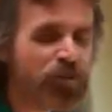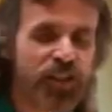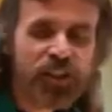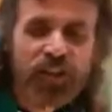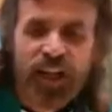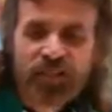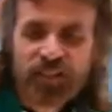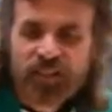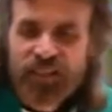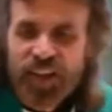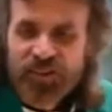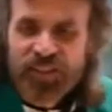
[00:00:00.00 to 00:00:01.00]
All she
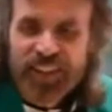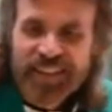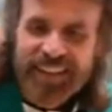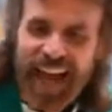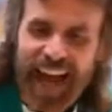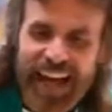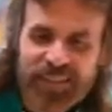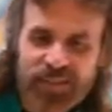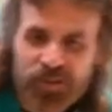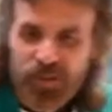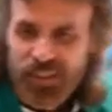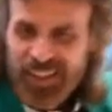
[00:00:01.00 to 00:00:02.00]
does is touch the
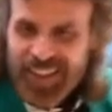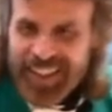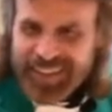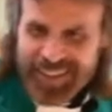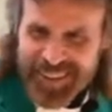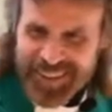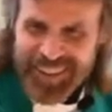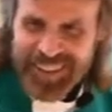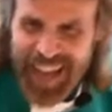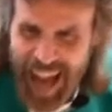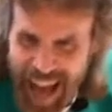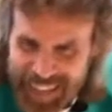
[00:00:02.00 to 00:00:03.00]
tassel,
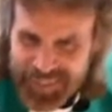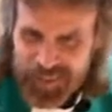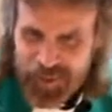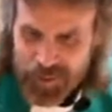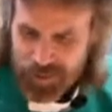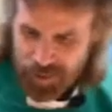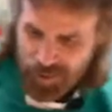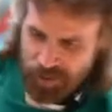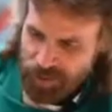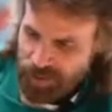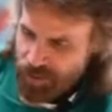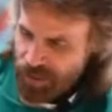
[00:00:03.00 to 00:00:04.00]
just the tassel
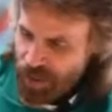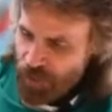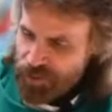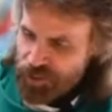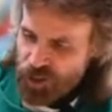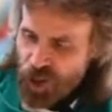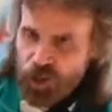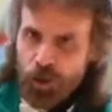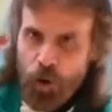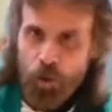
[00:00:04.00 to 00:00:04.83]
of his